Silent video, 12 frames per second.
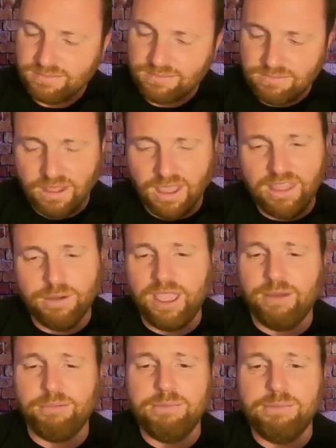And then
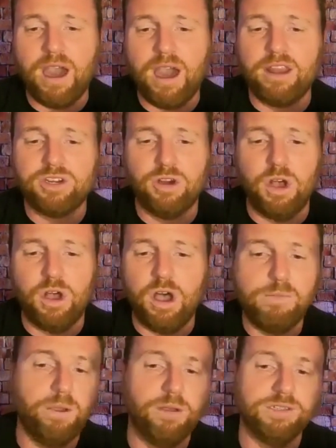we monitor all the
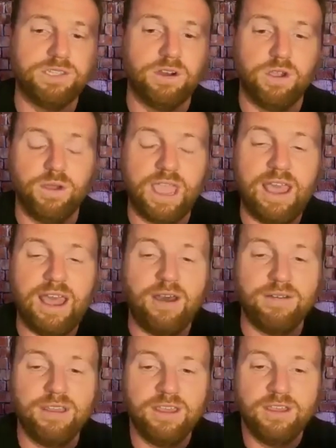posts that are going
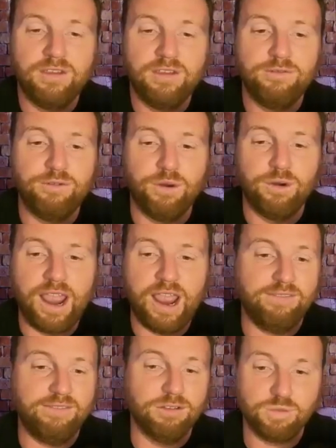out for any
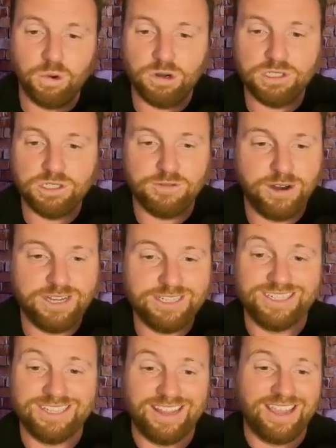of those words or
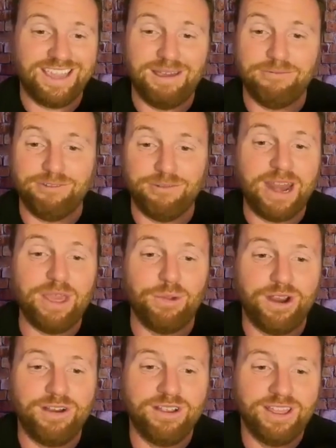phrases that come from
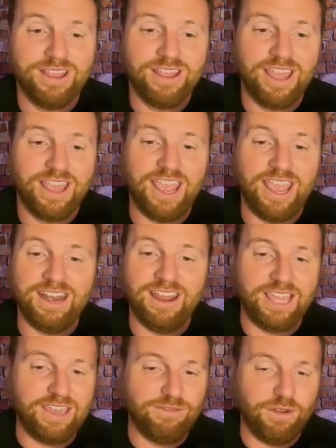anywhere, and
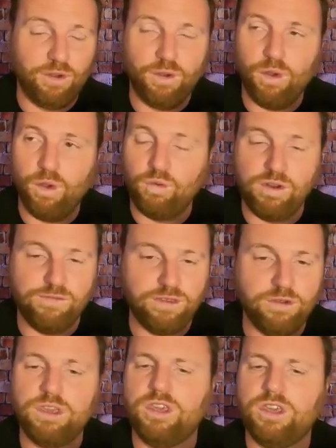give a whole
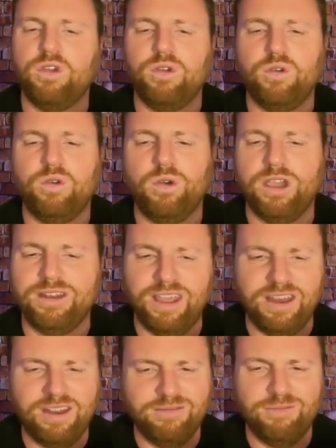review queue
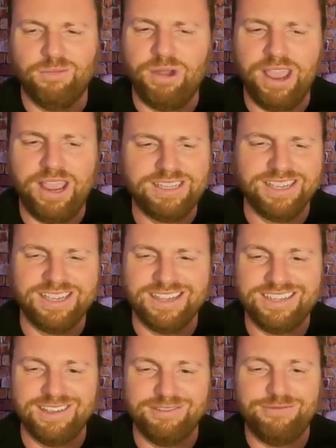and way to
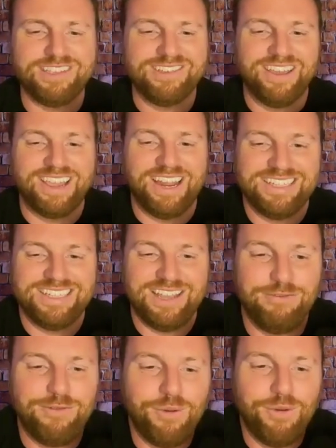fix all that kind of stuff
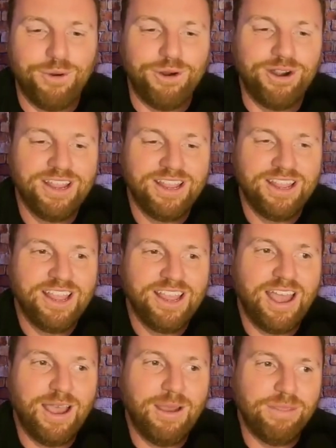for
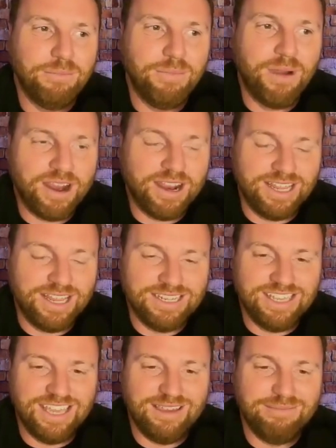the marketing
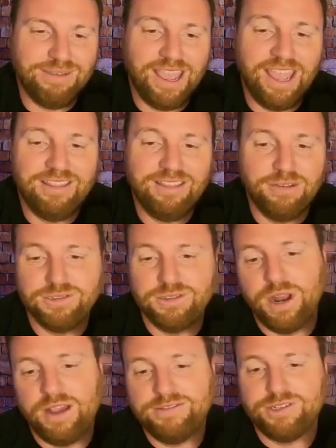team and those loan
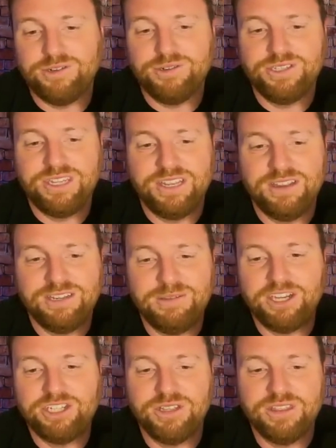officers to make
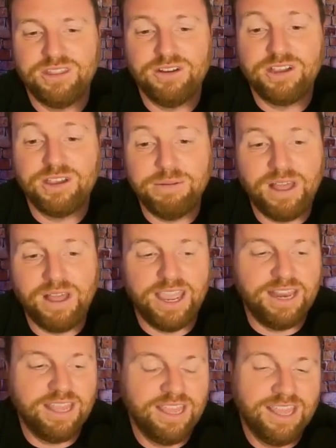sure that they're
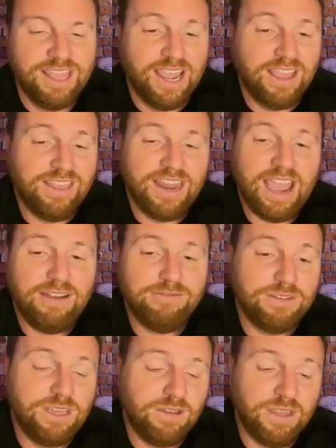compliant. And then have,
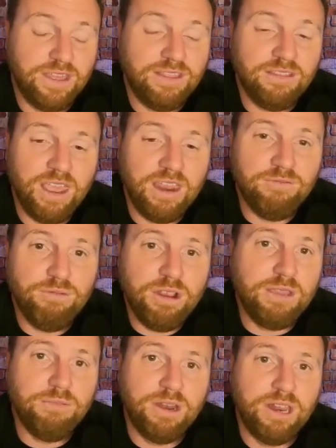you know, and
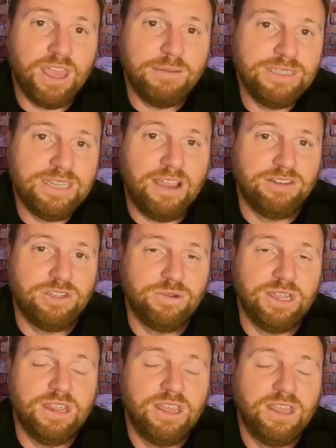really what it comes down to
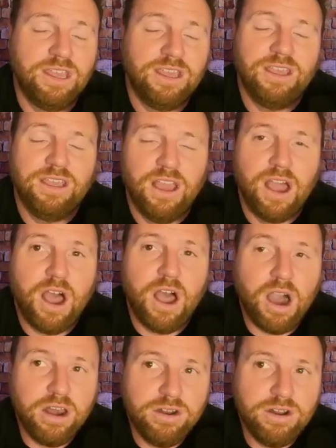it,
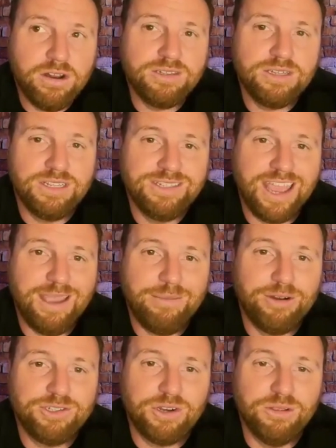auditors and
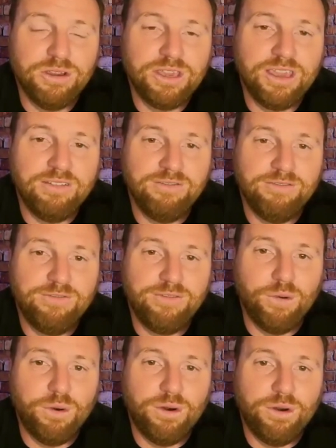examiners are looking
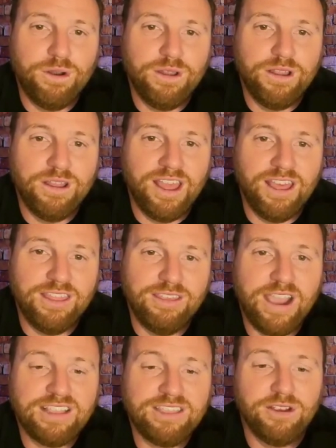for the
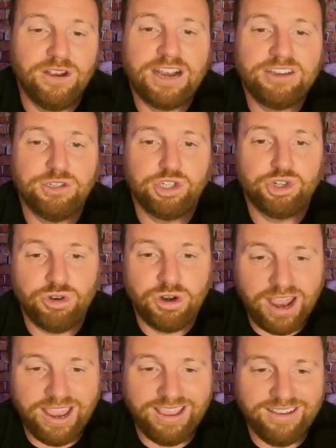fact that you're actually
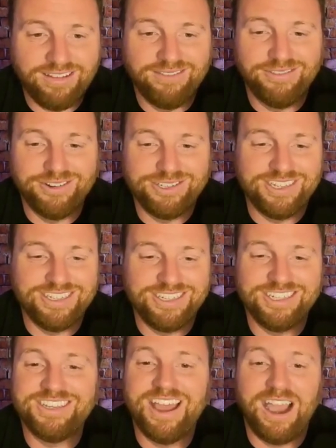trying versus
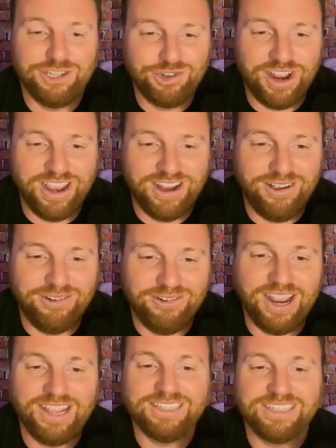just not trying at all,
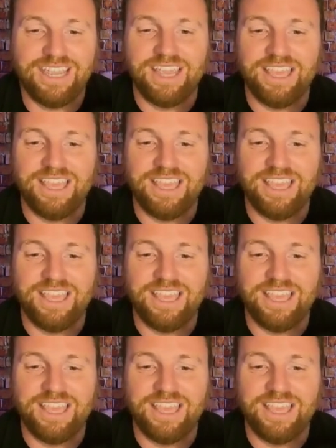right? It's like